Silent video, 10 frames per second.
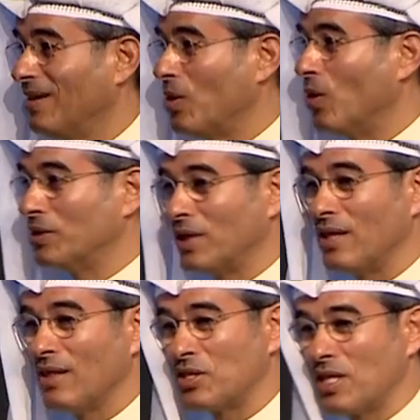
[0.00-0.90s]
laundry
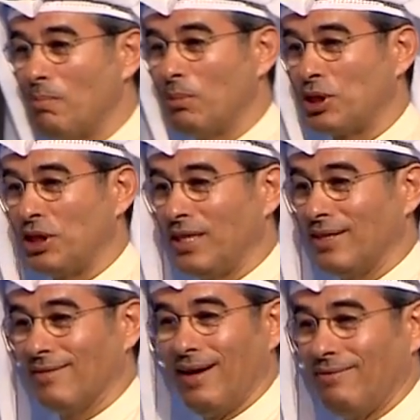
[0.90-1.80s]
in the same
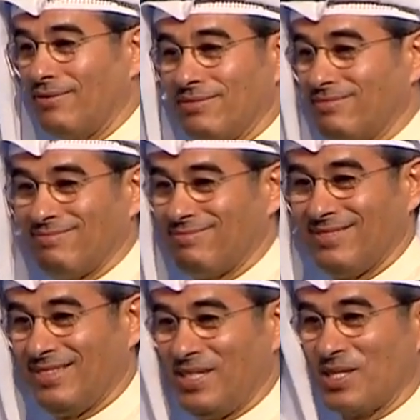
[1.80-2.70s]
machine.
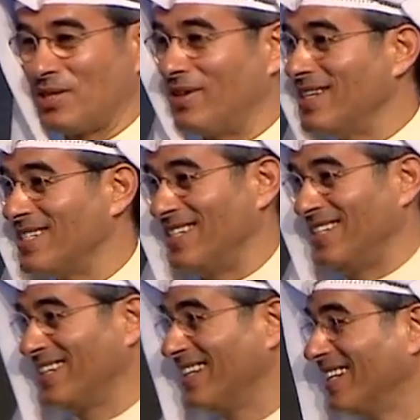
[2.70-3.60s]
This is
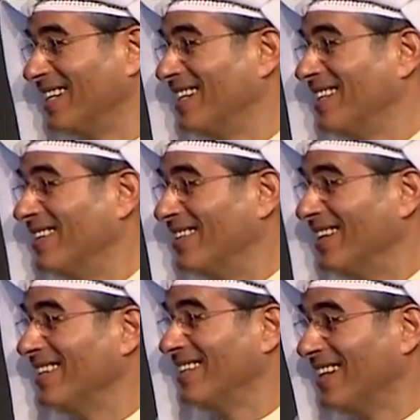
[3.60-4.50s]
crazy,
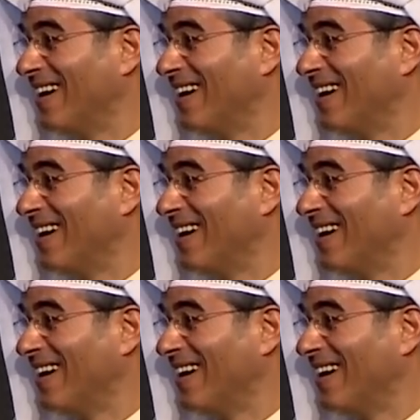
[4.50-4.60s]
right?